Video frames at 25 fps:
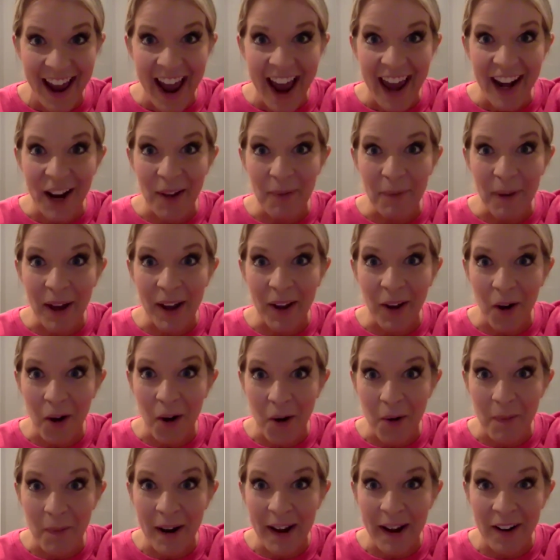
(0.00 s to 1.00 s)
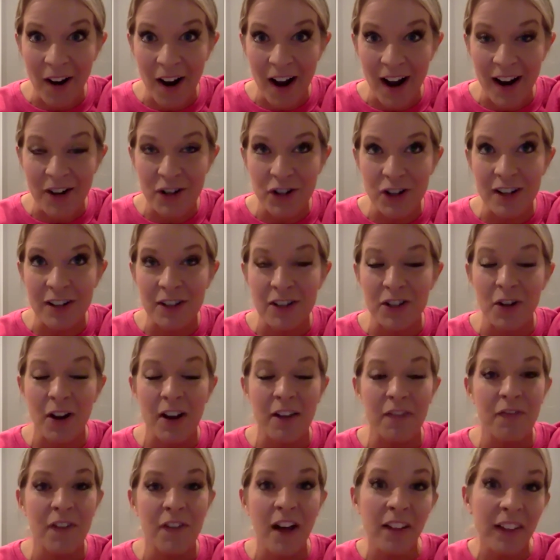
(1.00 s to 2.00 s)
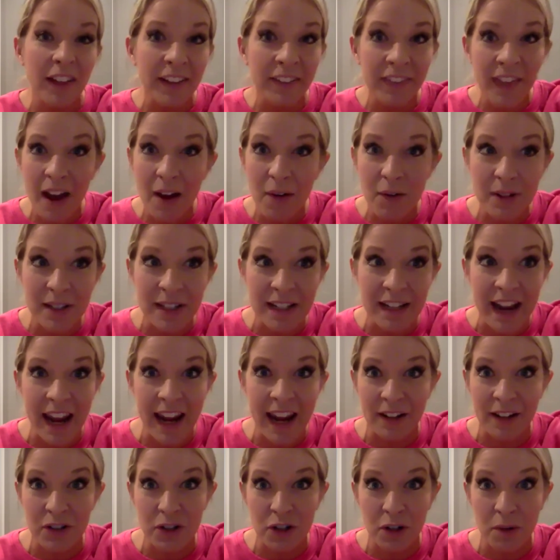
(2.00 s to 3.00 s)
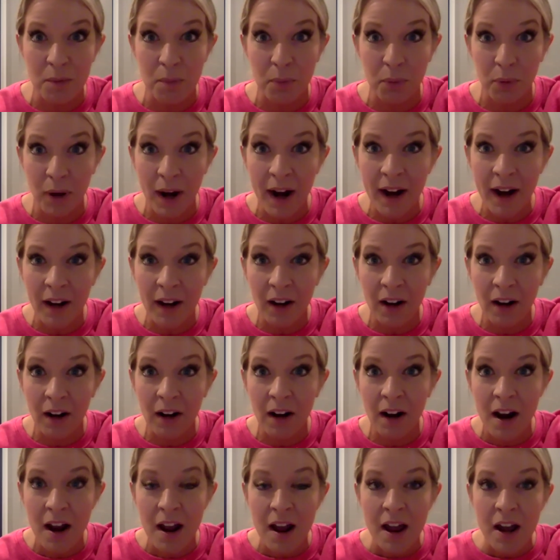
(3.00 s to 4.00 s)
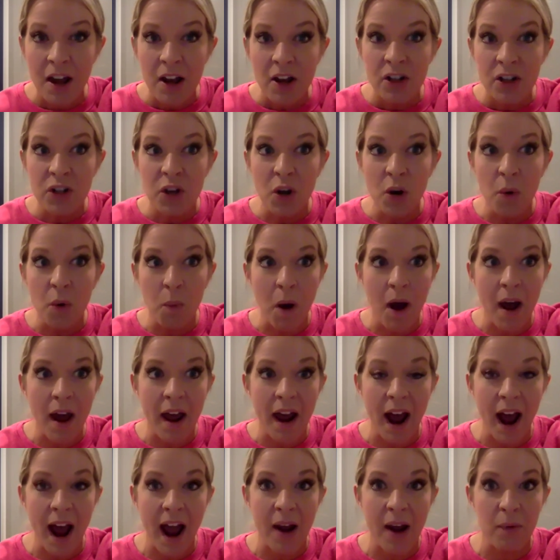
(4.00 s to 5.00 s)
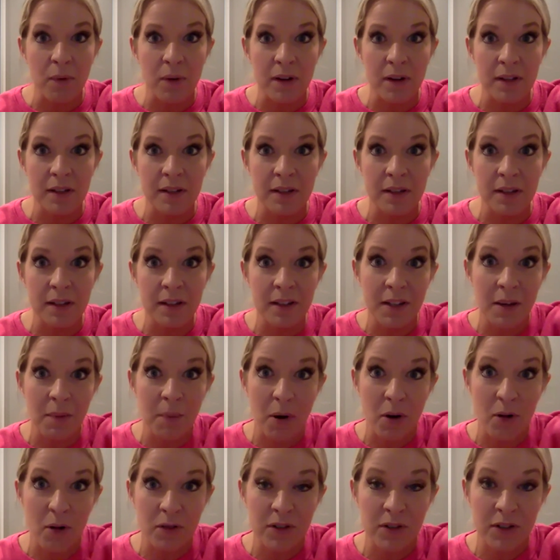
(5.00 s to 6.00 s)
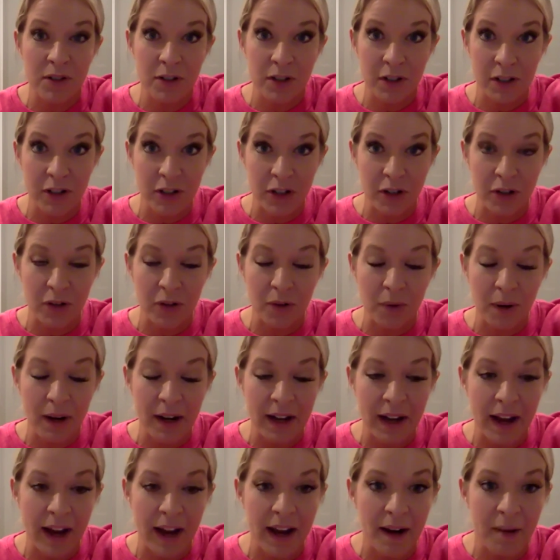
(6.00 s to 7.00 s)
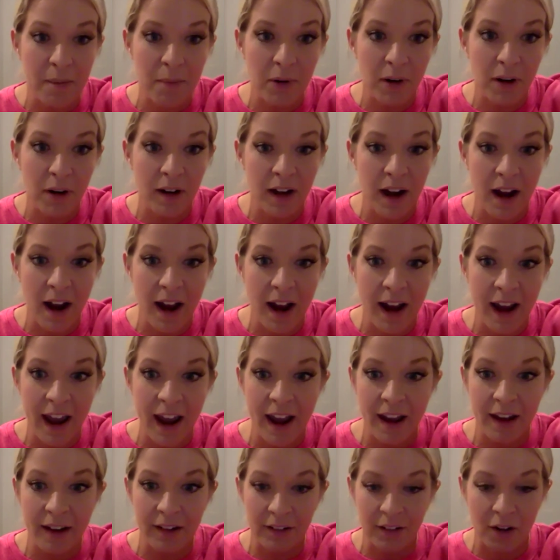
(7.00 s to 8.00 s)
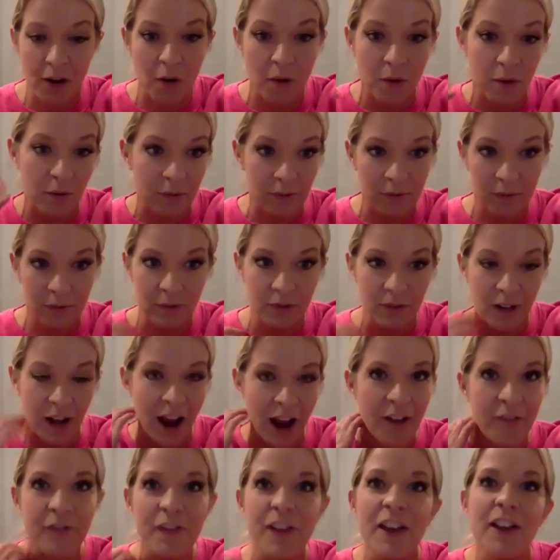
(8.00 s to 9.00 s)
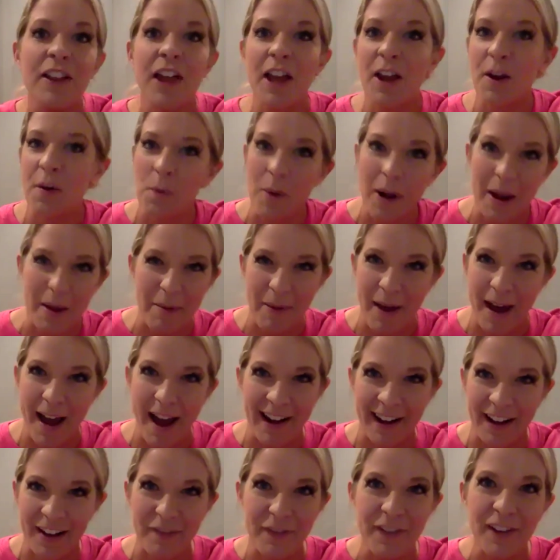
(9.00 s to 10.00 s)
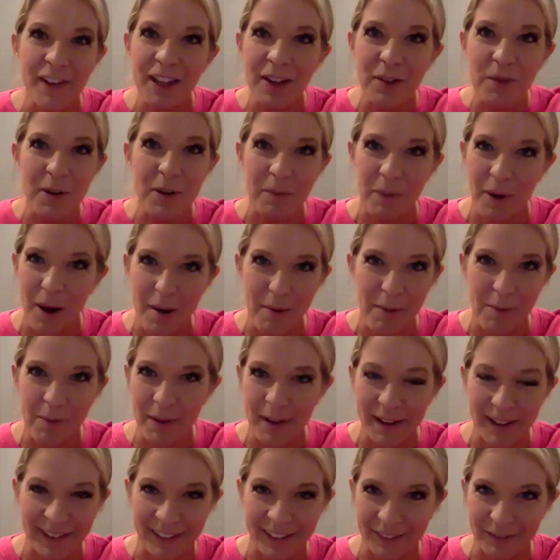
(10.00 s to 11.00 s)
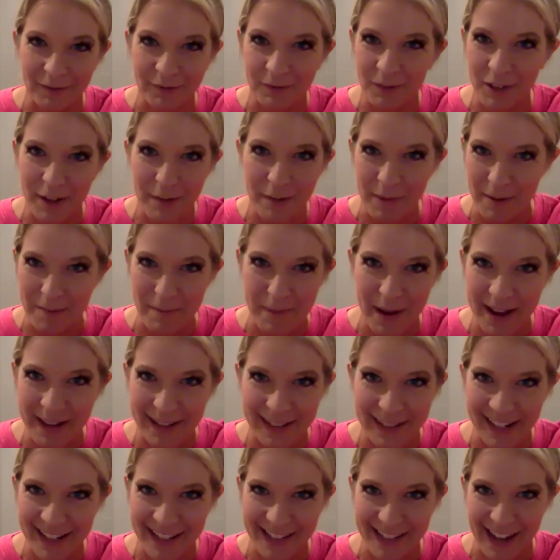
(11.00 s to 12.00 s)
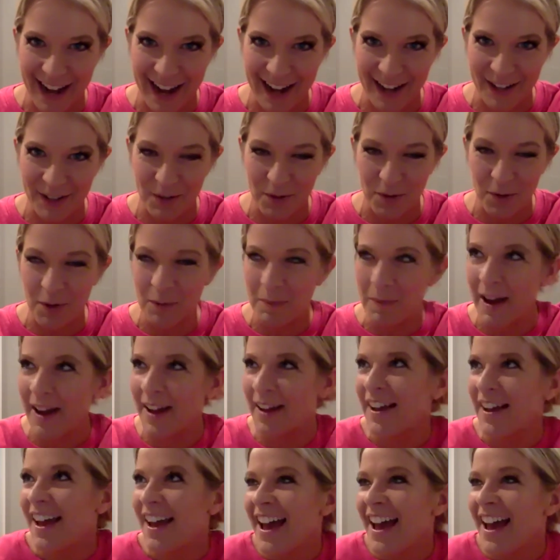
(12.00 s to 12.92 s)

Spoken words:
And I'm like, oh my gosh. And so I felt like that was an answered prayer to what I was supposed to do. And Amber and I I feel like way back. I feel like we probably would have been besties in high school, but